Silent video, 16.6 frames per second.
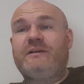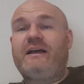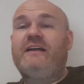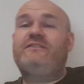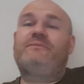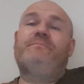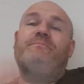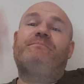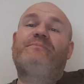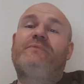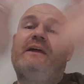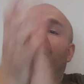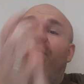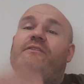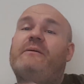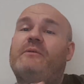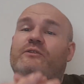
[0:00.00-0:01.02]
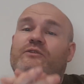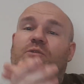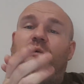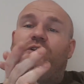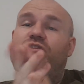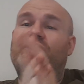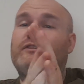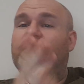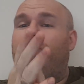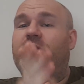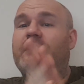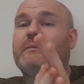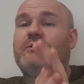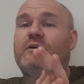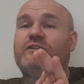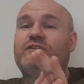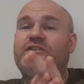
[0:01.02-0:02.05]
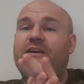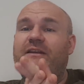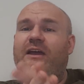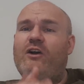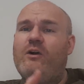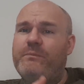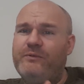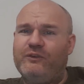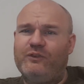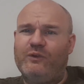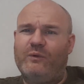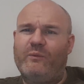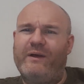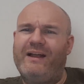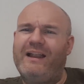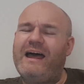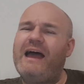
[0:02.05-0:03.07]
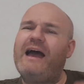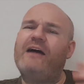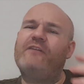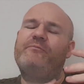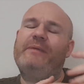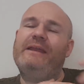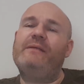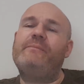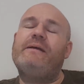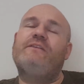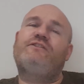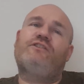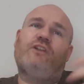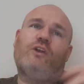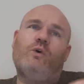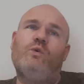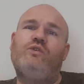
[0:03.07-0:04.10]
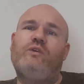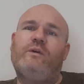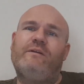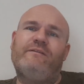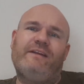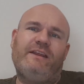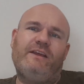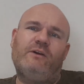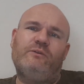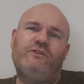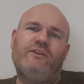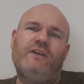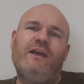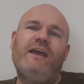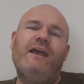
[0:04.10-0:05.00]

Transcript: Well, guys, thank you very much for watching The Great Apostate. I hope you're doing well. I, have been a bit slow doing videos.